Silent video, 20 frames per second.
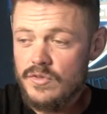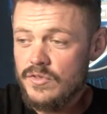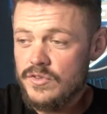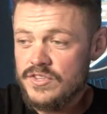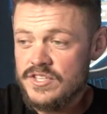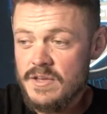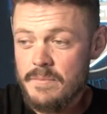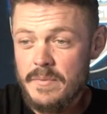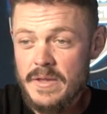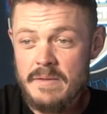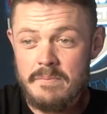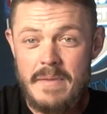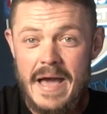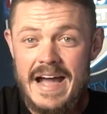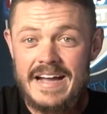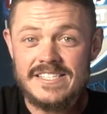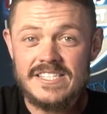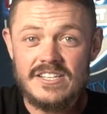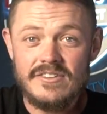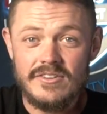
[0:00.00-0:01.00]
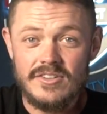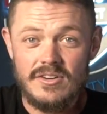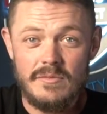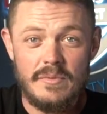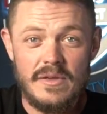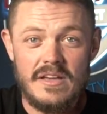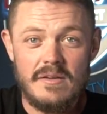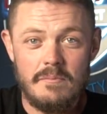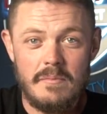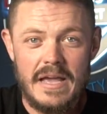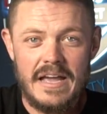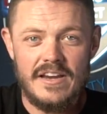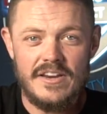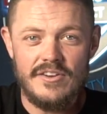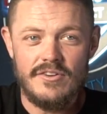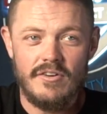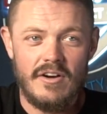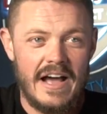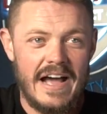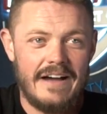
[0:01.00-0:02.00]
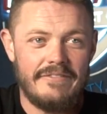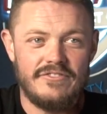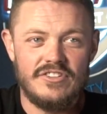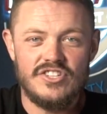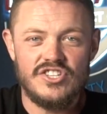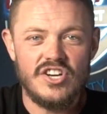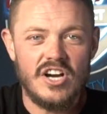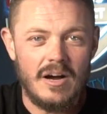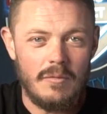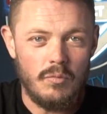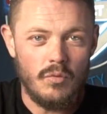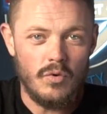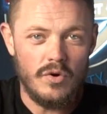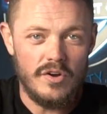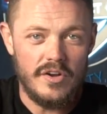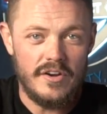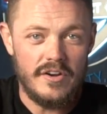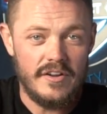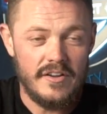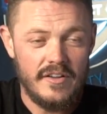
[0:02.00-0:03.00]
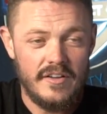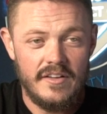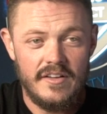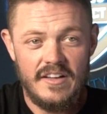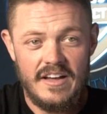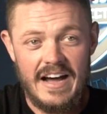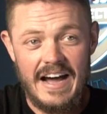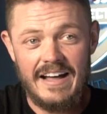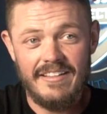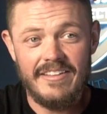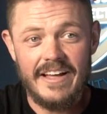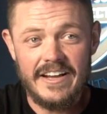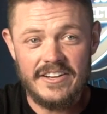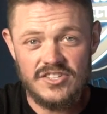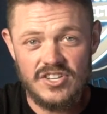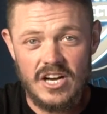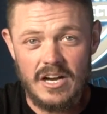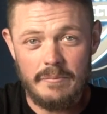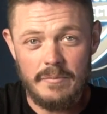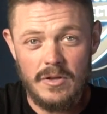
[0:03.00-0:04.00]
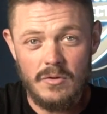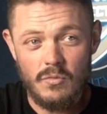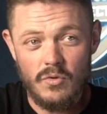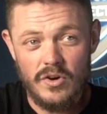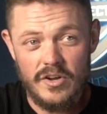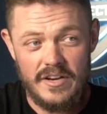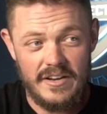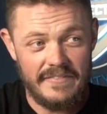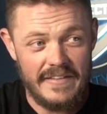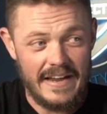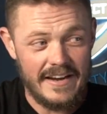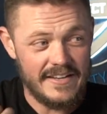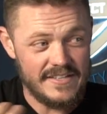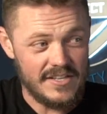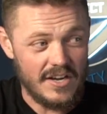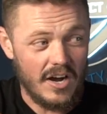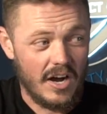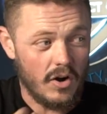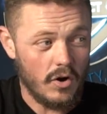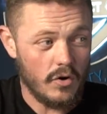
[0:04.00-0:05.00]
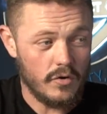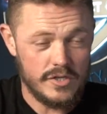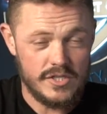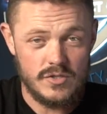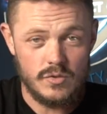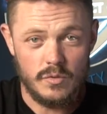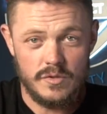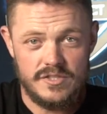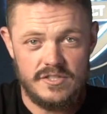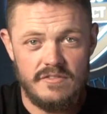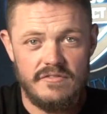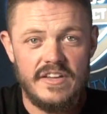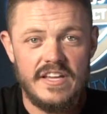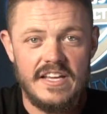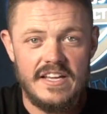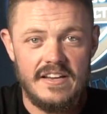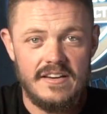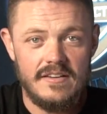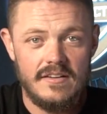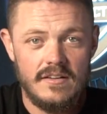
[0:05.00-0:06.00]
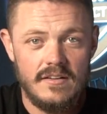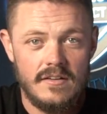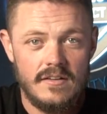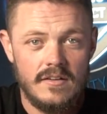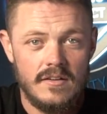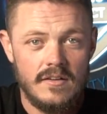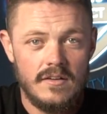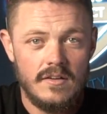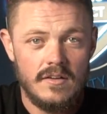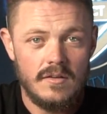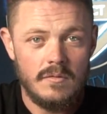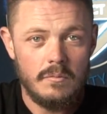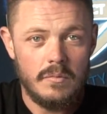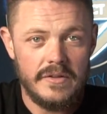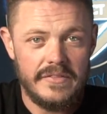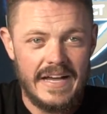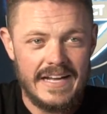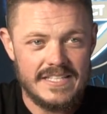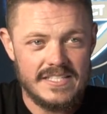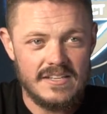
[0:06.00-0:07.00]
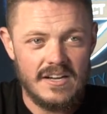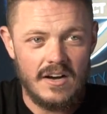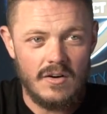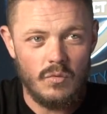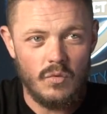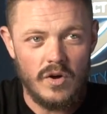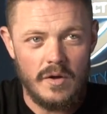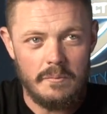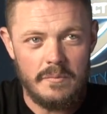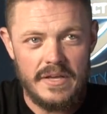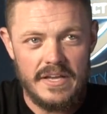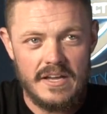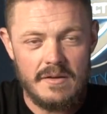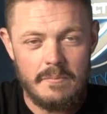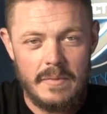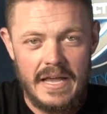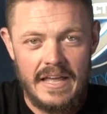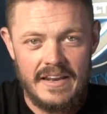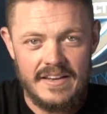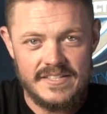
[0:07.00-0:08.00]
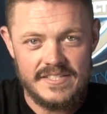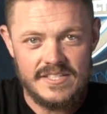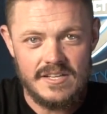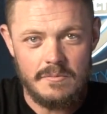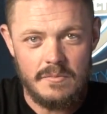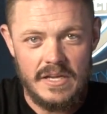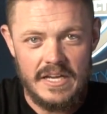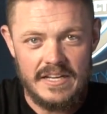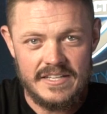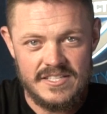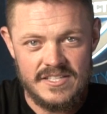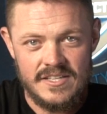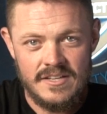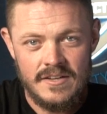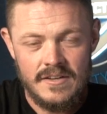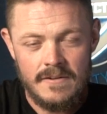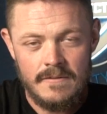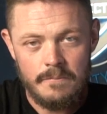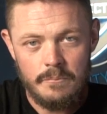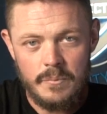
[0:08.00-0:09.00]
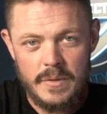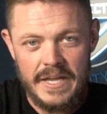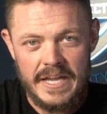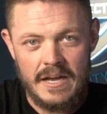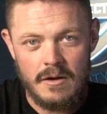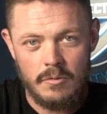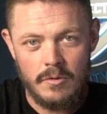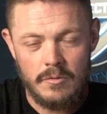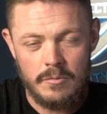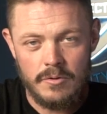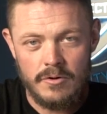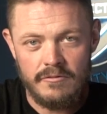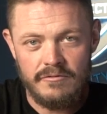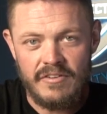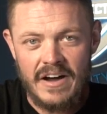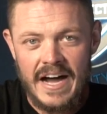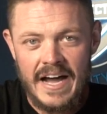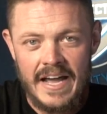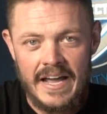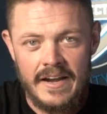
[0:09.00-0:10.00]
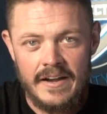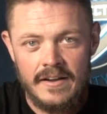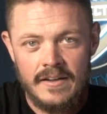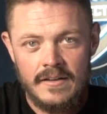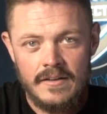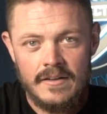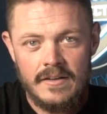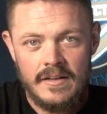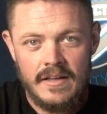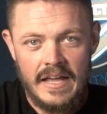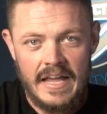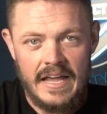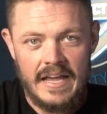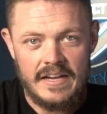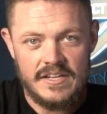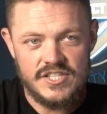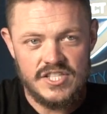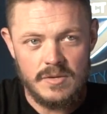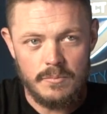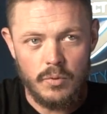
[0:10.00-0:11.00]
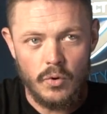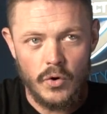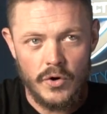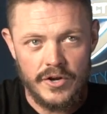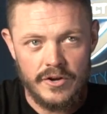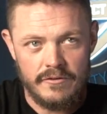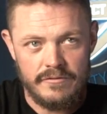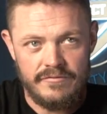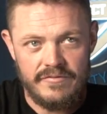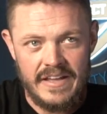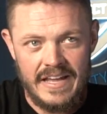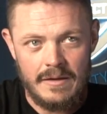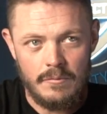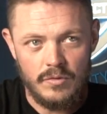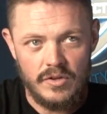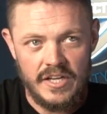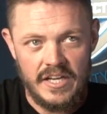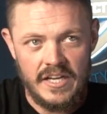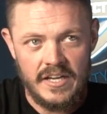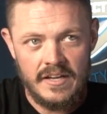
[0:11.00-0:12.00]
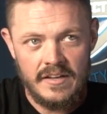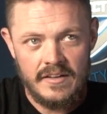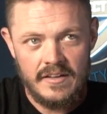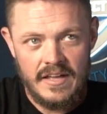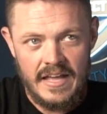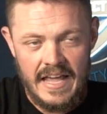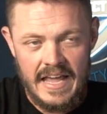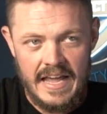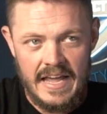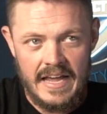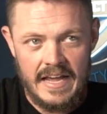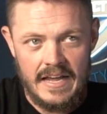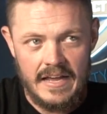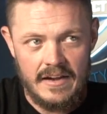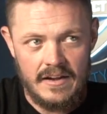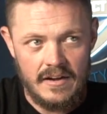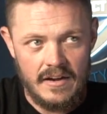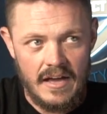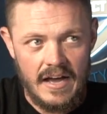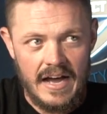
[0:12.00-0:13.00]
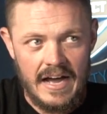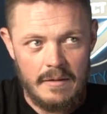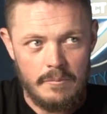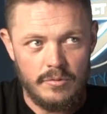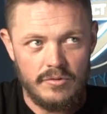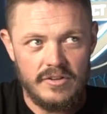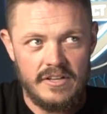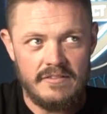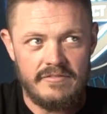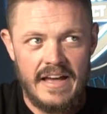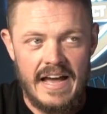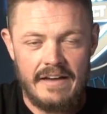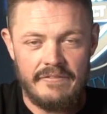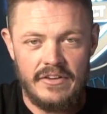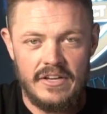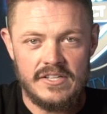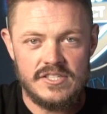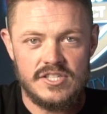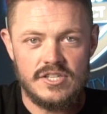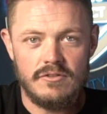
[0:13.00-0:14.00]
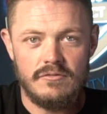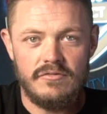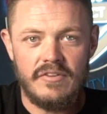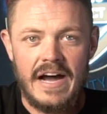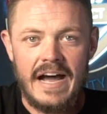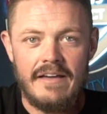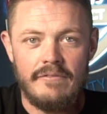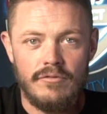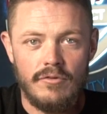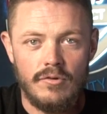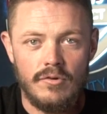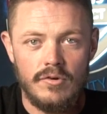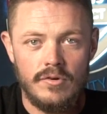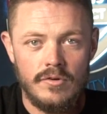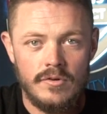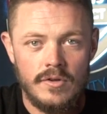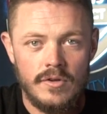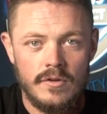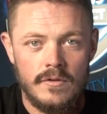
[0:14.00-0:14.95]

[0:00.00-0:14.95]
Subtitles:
to be masculine, to be a man, you don't have to chop wood. I like chopping wood, and that is our source of heat. But that's not what being a man is to me. It's being able to provide and support your family, and I believe having survival